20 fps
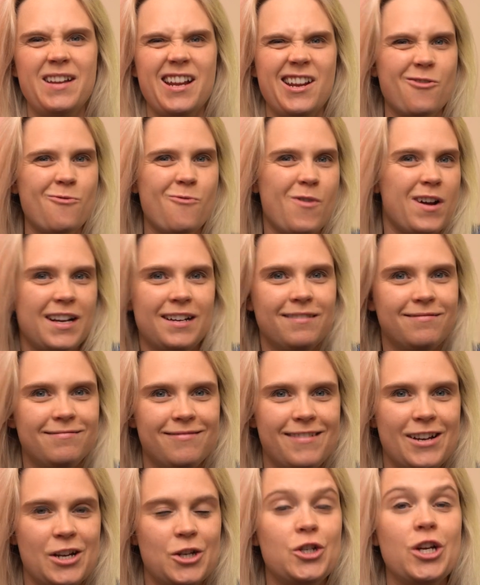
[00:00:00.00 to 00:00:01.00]
I don't want
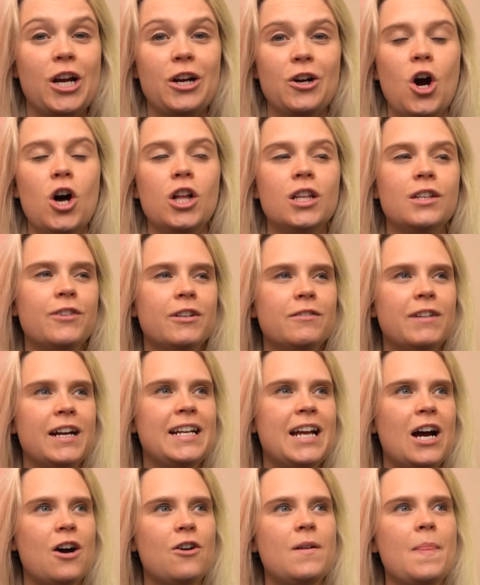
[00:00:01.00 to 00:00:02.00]
to share all of it right
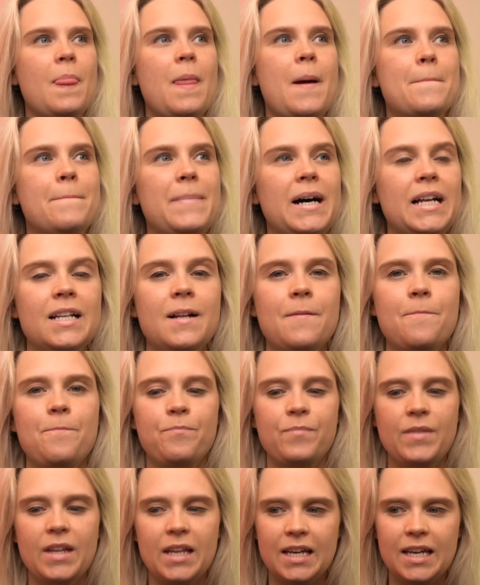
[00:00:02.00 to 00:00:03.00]
now, but
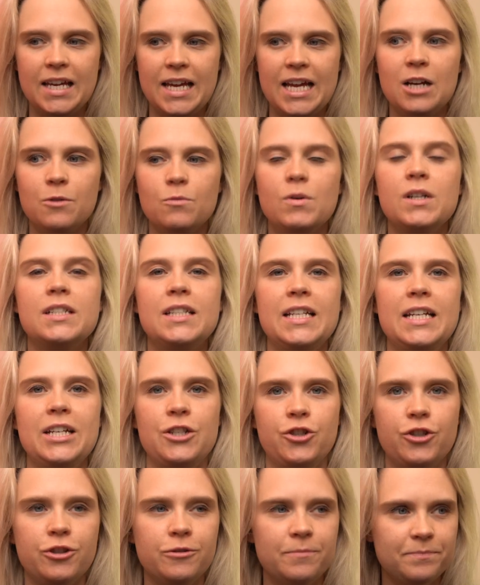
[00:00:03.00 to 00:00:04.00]
here was the
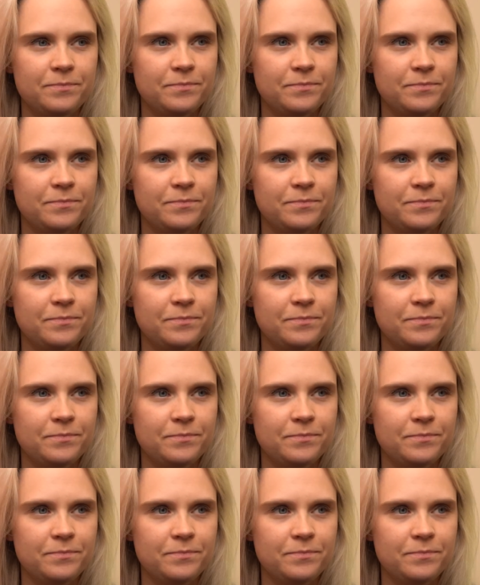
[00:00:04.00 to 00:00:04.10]
issue.